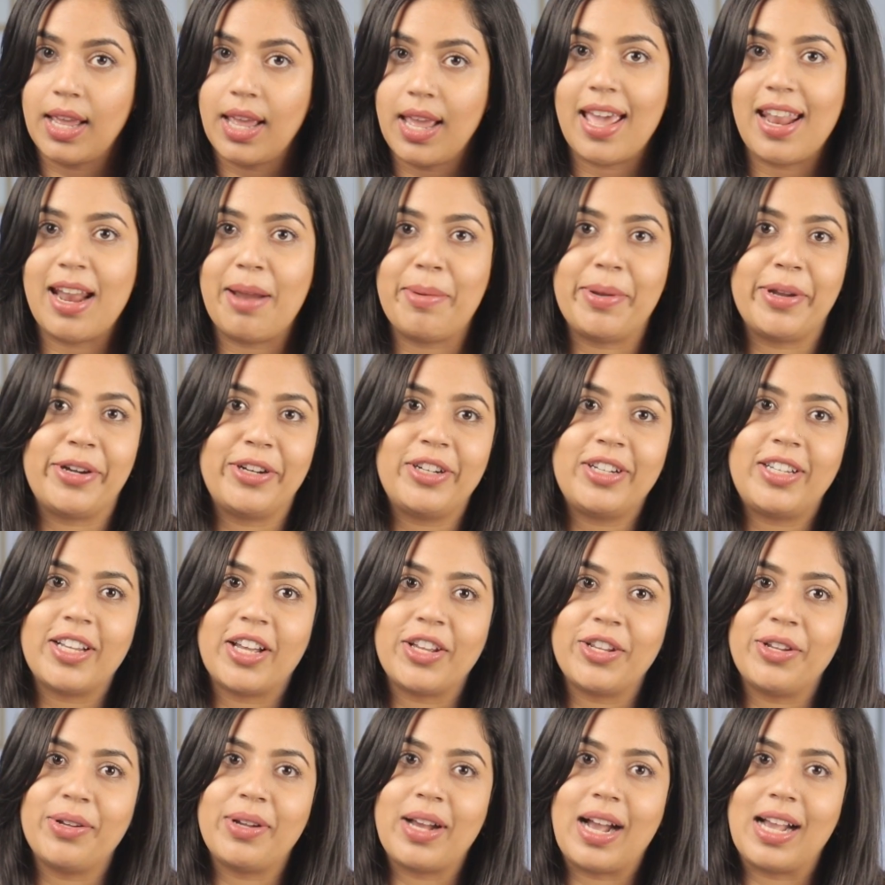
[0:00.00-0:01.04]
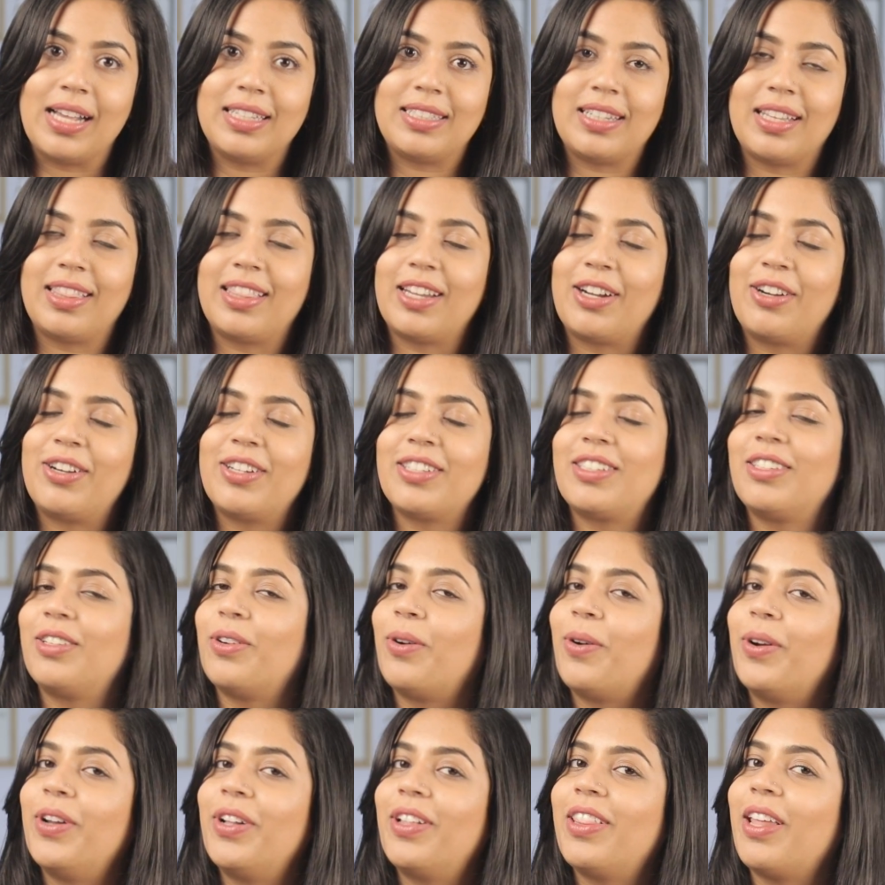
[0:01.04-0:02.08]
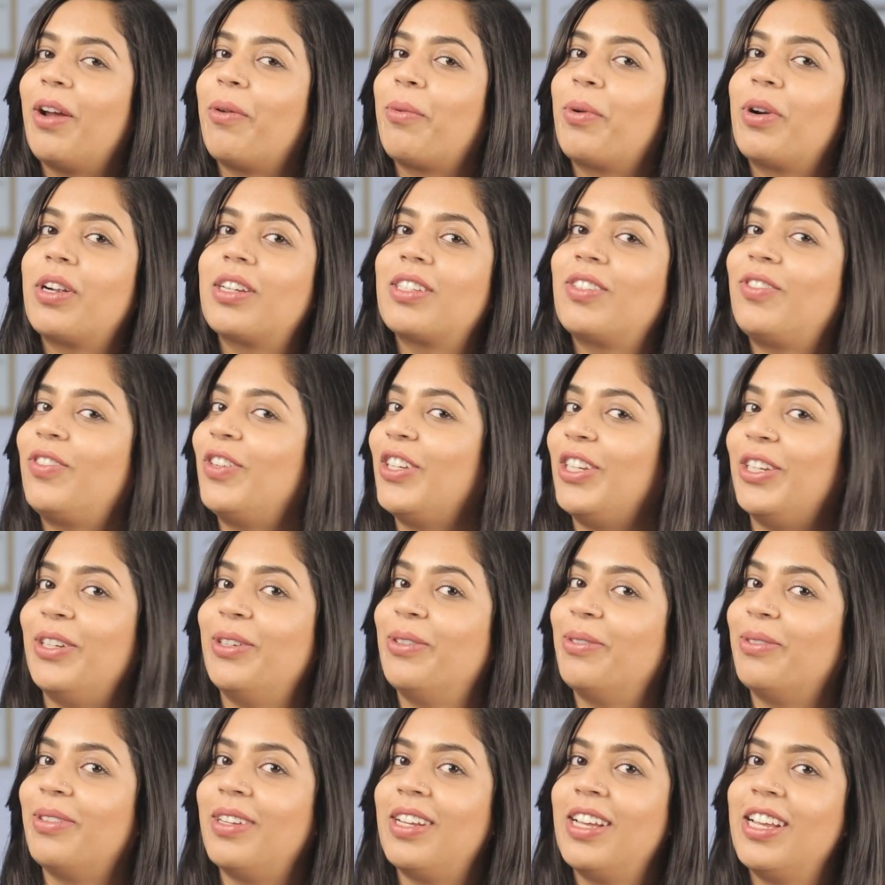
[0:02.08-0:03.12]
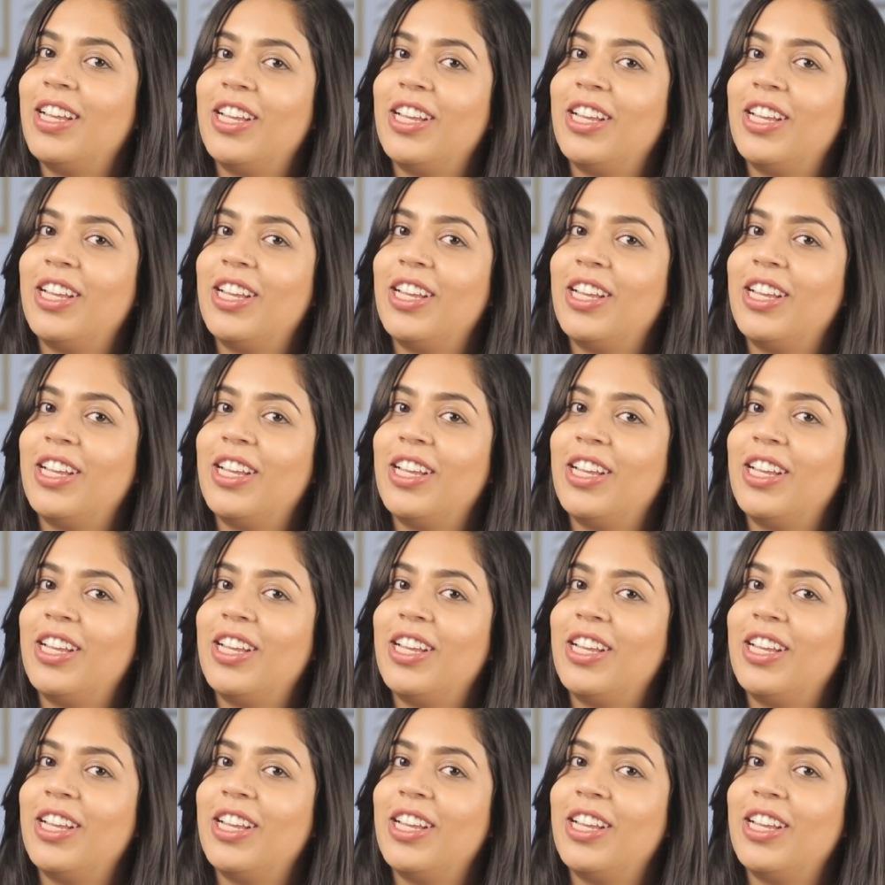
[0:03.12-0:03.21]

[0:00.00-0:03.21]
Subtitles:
And I'm here to tell you guys that there is an oil that works for you.